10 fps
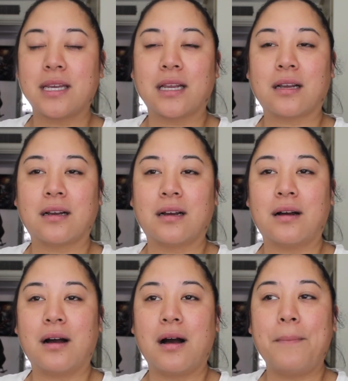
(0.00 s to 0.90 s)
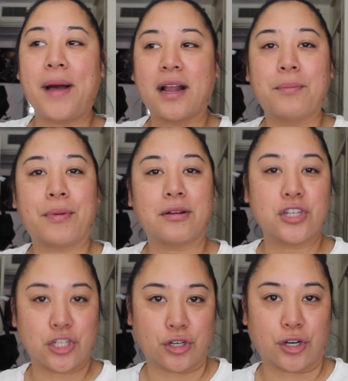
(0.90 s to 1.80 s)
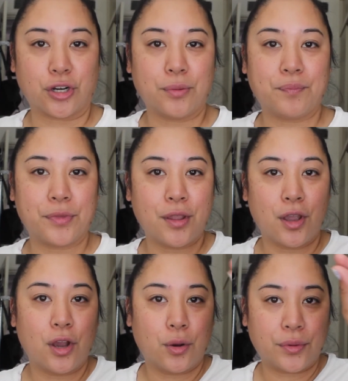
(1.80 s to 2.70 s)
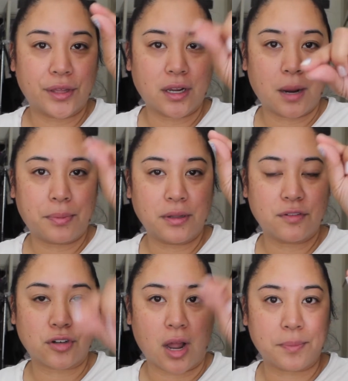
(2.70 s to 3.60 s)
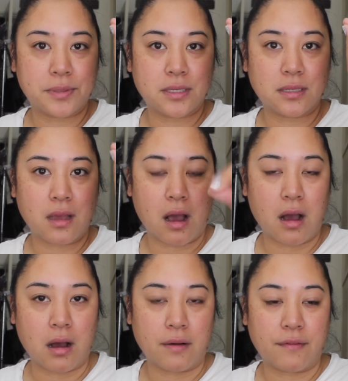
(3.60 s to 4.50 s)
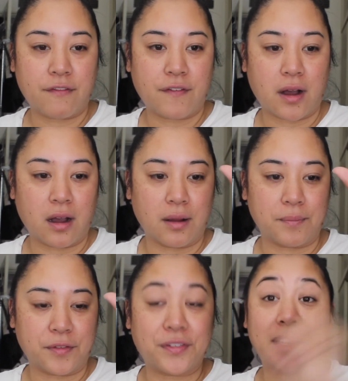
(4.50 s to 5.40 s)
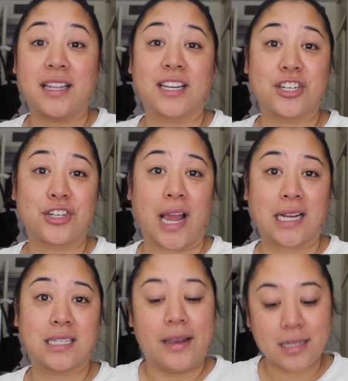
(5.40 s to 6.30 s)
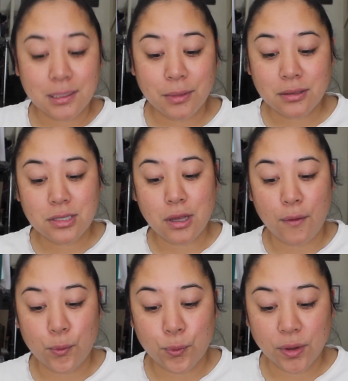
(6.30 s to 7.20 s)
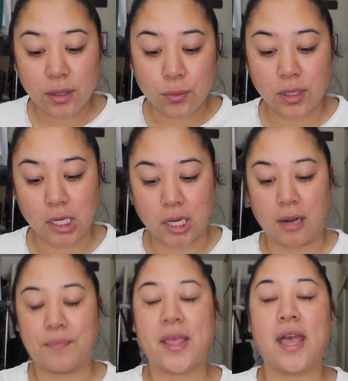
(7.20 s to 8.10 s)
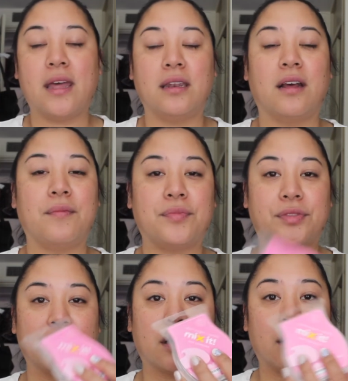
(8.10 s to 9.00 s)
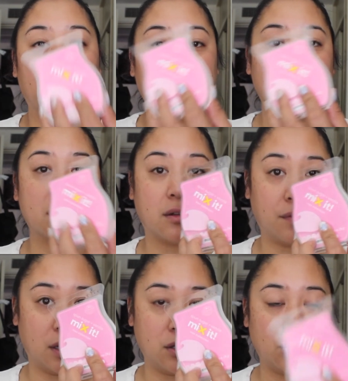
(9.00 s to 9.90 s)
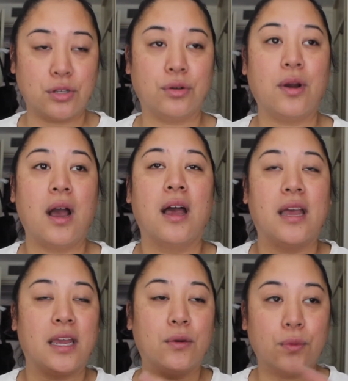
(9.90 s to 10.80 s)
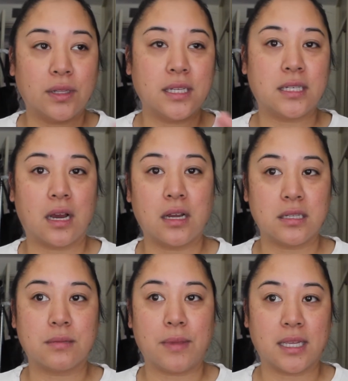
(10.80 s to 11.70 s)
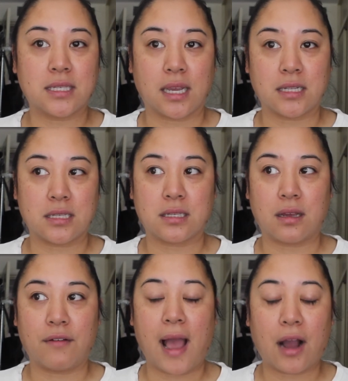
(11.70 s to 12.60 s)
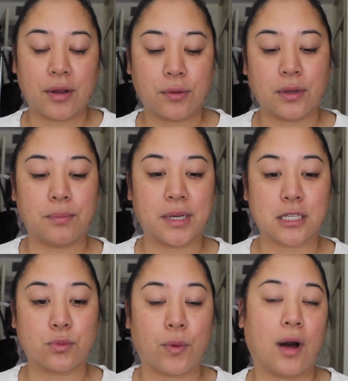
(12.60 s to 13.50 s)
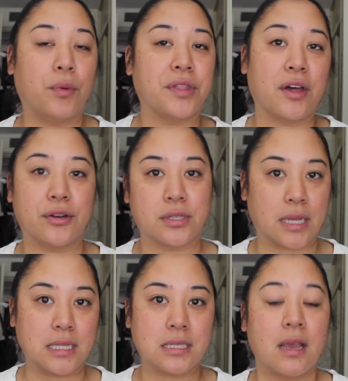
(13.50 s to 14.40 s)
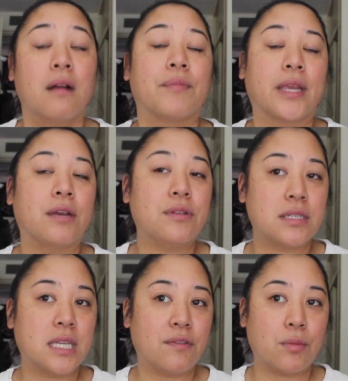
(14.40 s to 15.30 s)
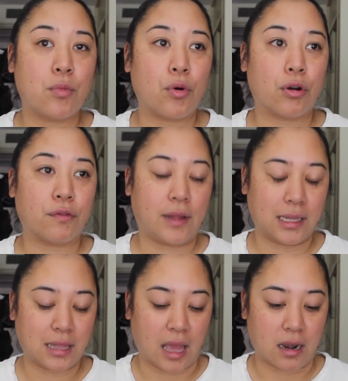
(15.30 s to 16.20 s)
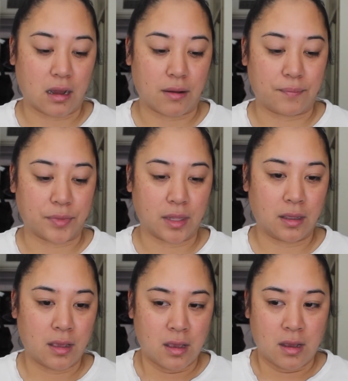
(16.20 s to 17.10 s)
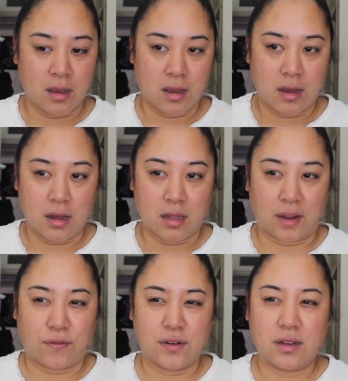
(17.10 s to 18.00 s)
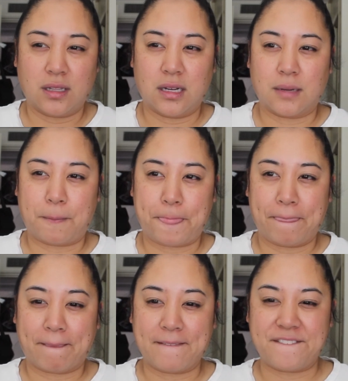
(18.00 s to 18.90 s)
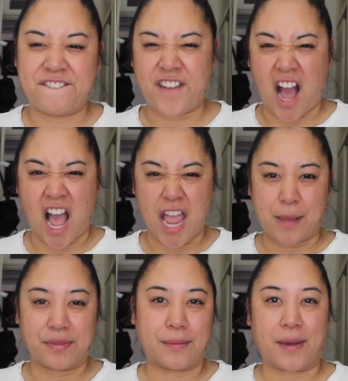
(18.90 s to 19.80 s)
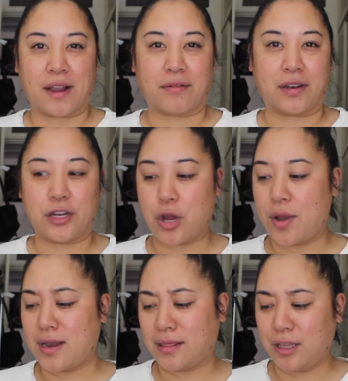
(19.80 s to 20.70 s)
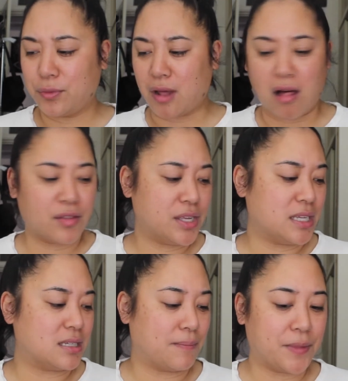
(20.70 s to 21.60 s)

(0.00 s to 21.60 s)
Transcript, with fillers: like a bag of brown sugar with a couple of drops of um, vanilla extract. It smells really, really good. And the combination of these two, it really does make sense of how it would mix well with other scents. Like, it would just give it more of like that, um, like vanilla vibe in the background, you know? And I think with all of these,